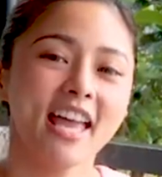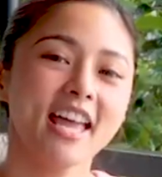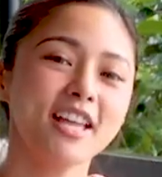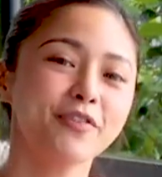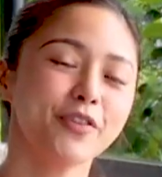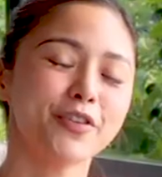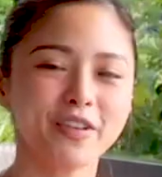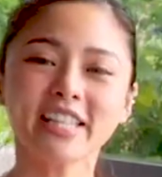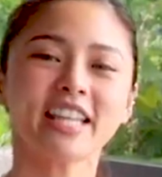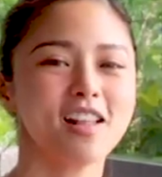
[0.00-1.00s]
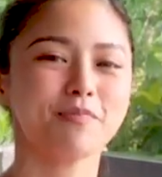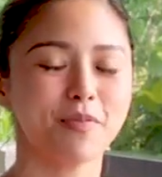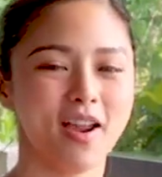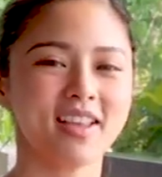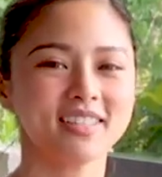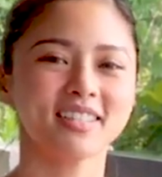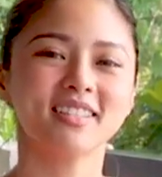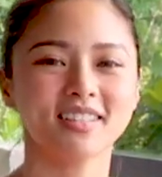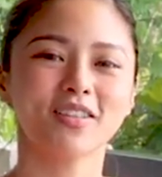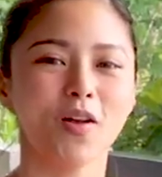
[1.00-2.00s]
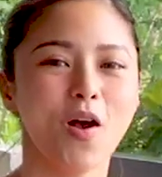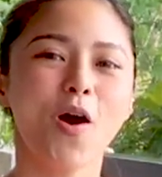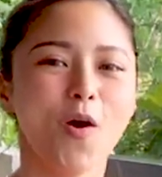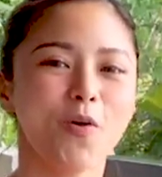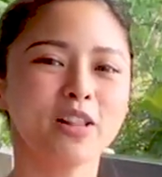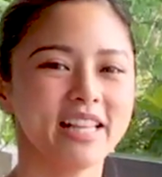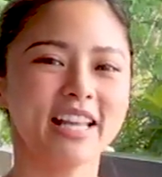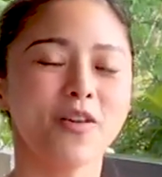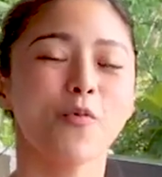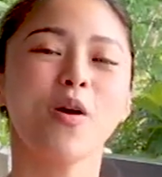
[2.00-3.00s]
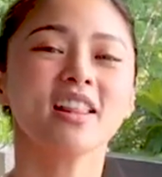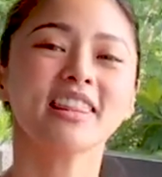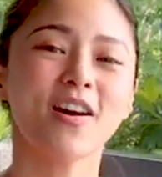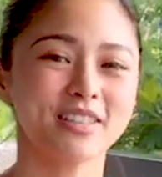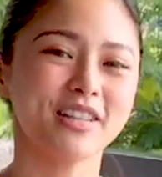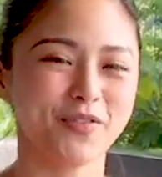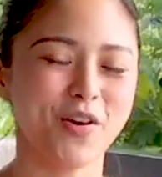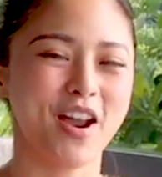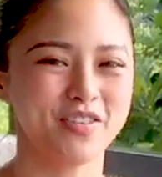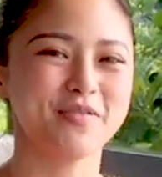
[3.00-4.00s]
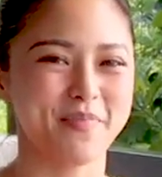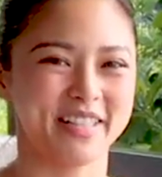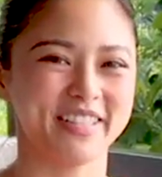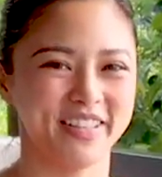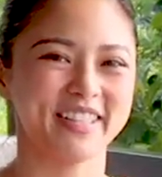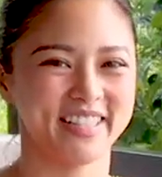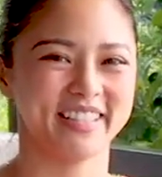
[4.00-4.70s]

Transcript: And for retail price, this is only one thousand four hundred pesos.